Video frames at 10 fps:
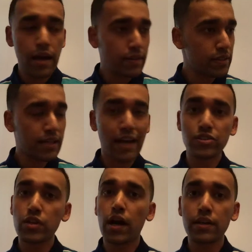This guy
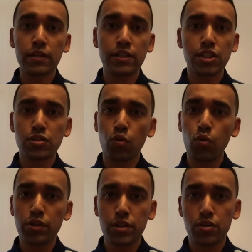is young, he just
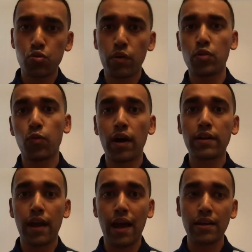only turned 21,
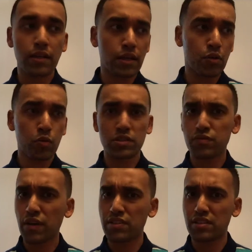and then he was
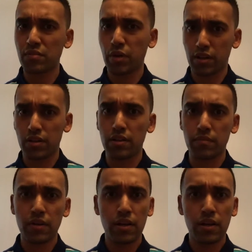facing McCollum.